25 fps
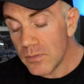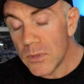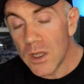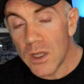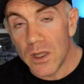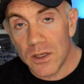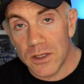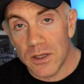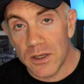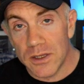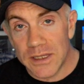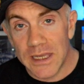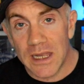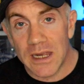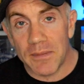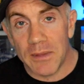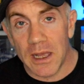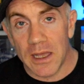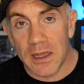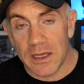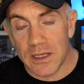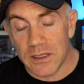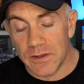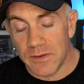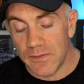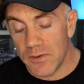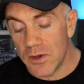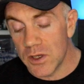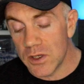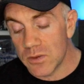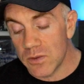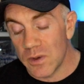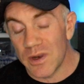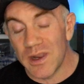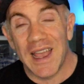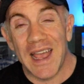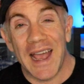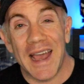So Z M A, that's the first
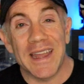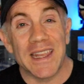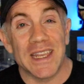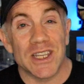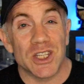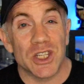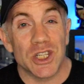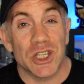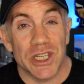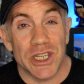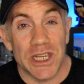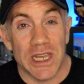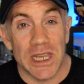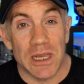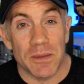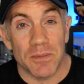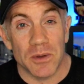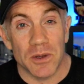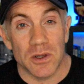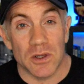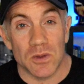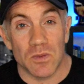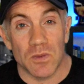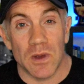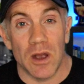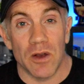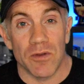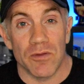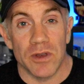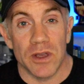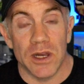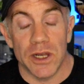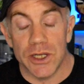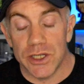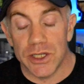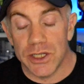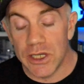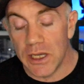one, and it's cheap as well,
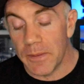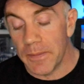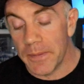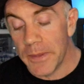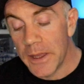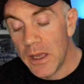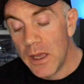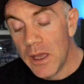really cheap.